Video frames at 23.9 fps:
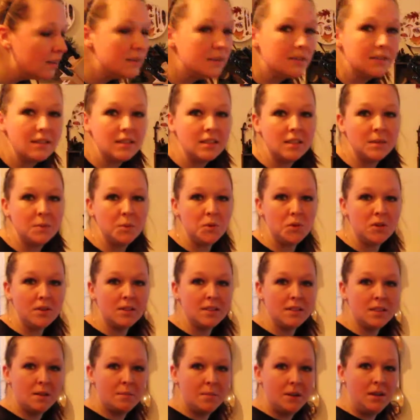a teaspoon of
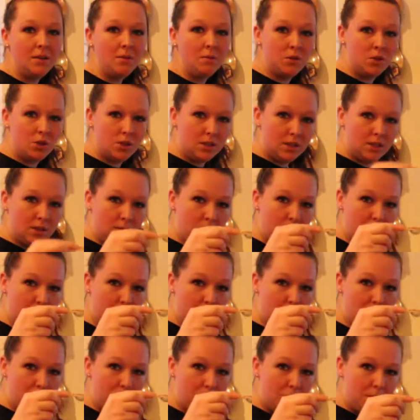cinnamon, which is
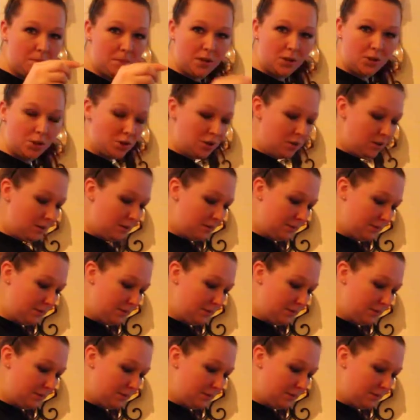pre-measured,